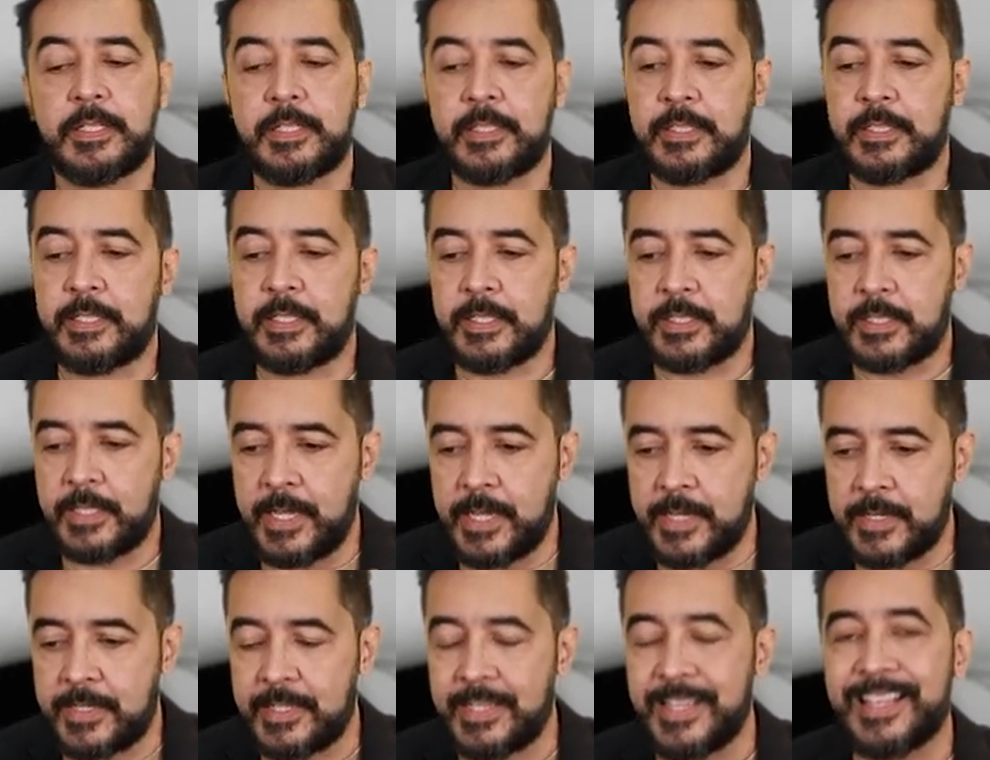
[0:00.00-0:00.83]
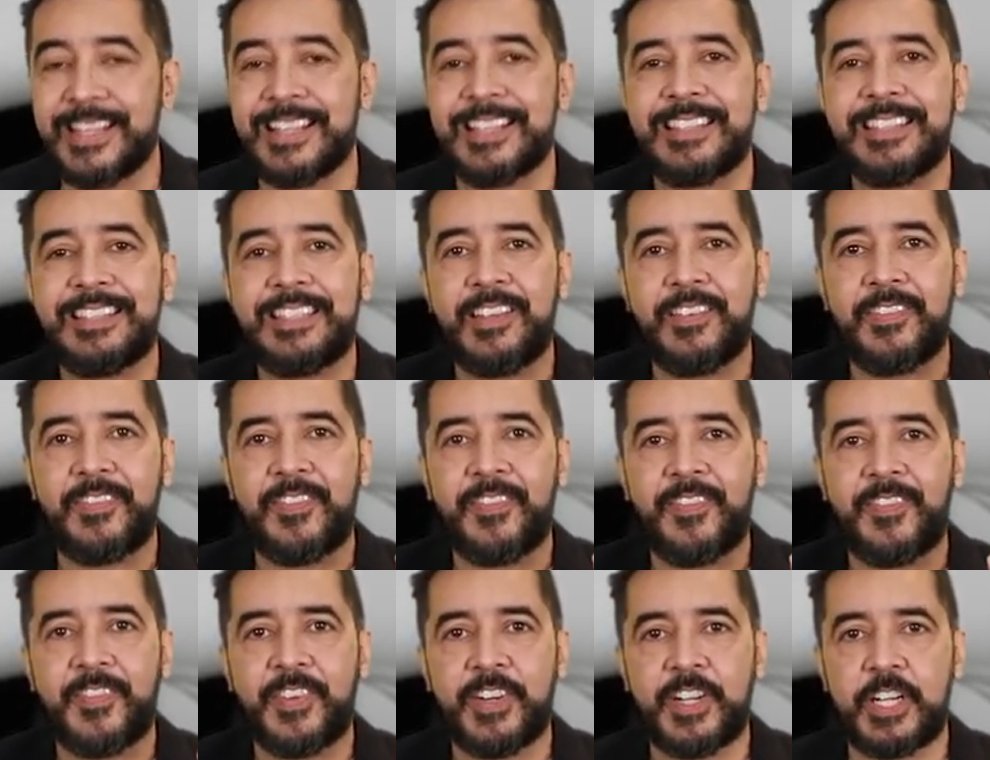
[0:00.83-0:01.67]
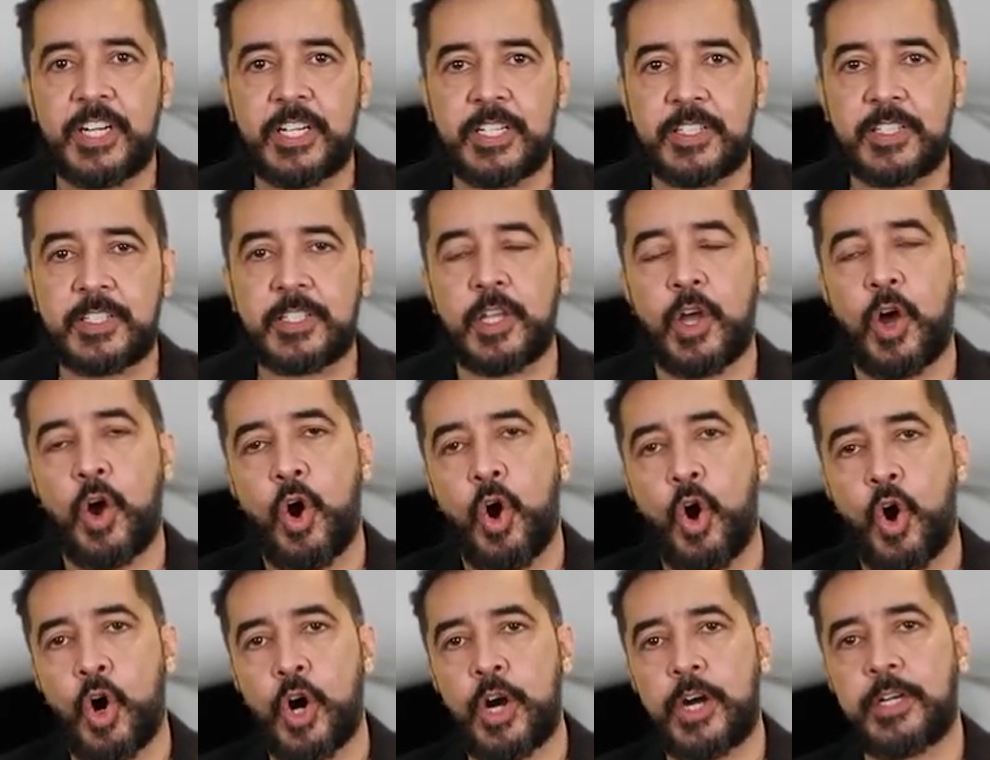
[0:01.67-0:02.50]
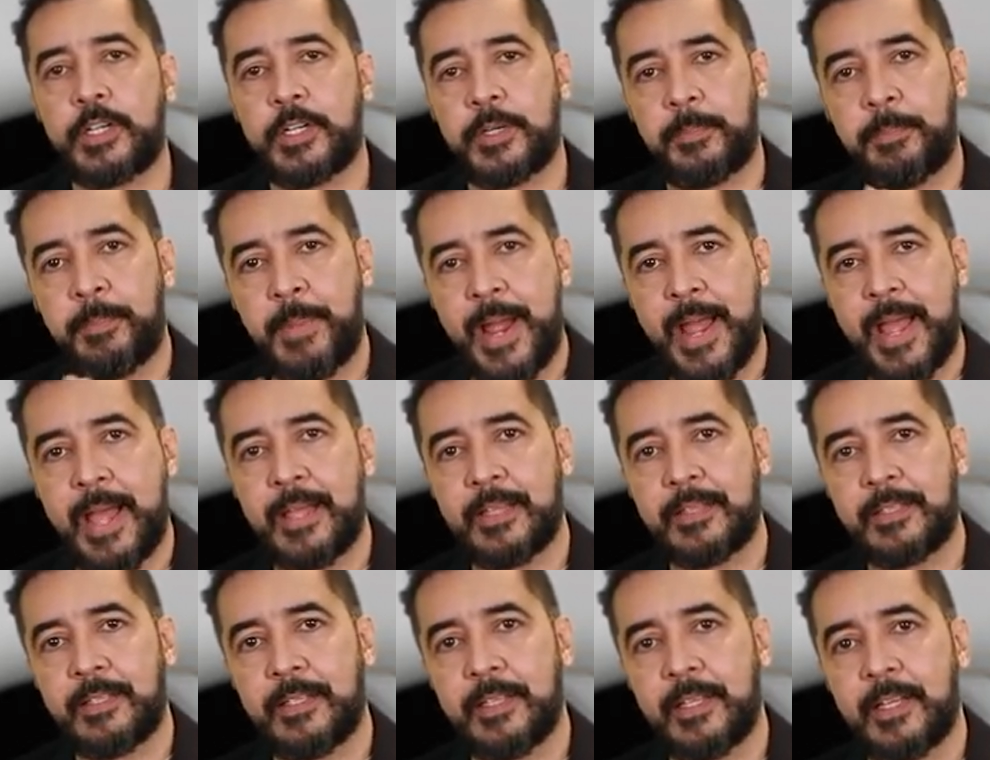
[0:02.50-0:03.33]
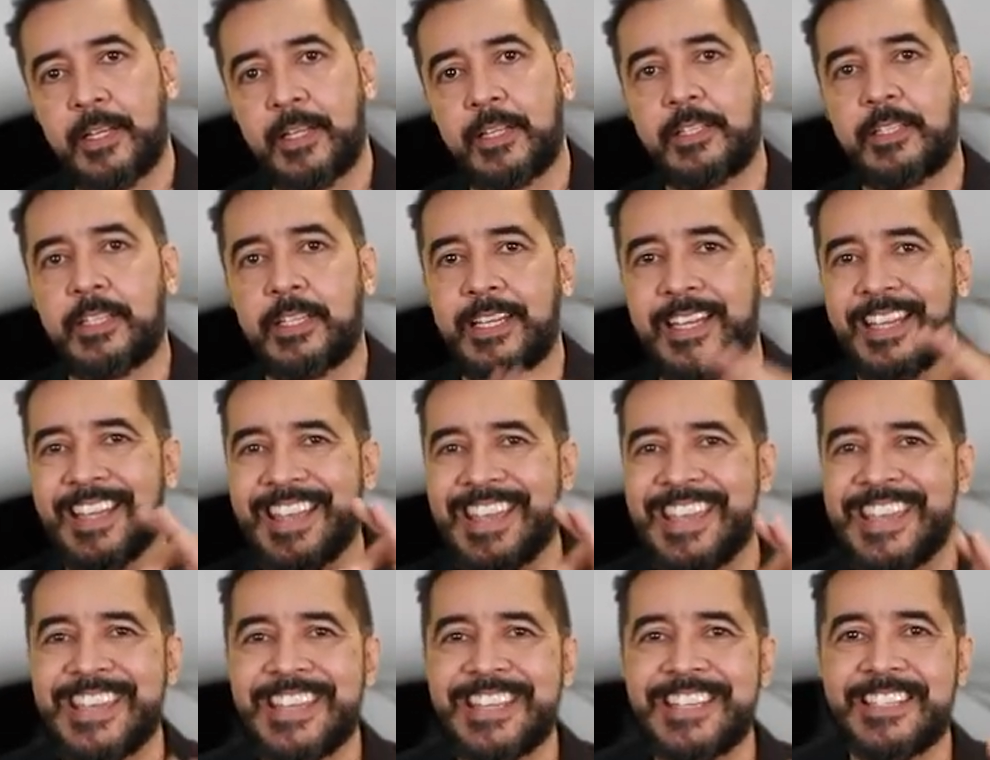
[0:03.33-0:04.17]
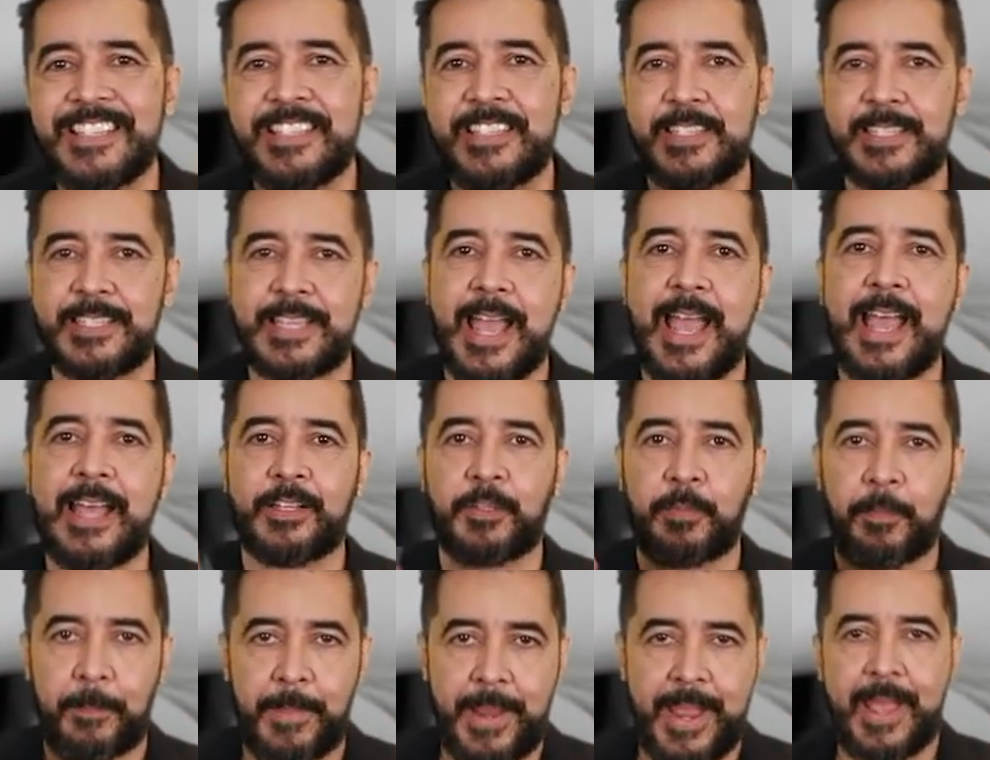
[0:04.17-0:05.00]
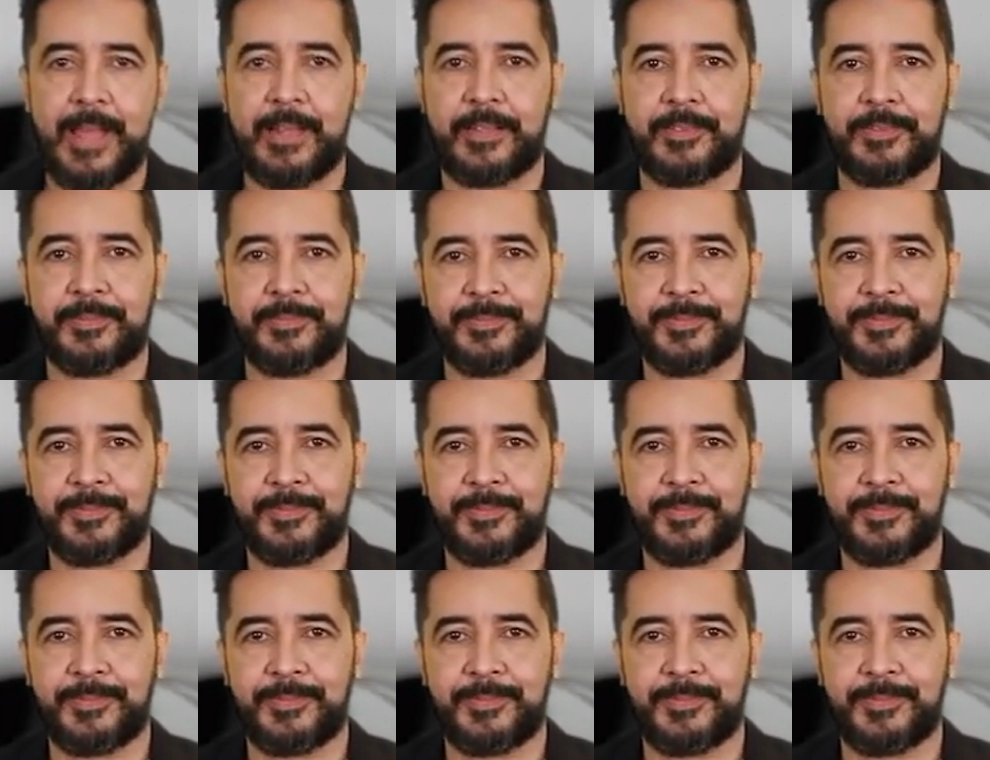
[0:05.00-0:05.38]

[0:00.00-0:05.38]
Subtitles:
This is the first order band, the inset band.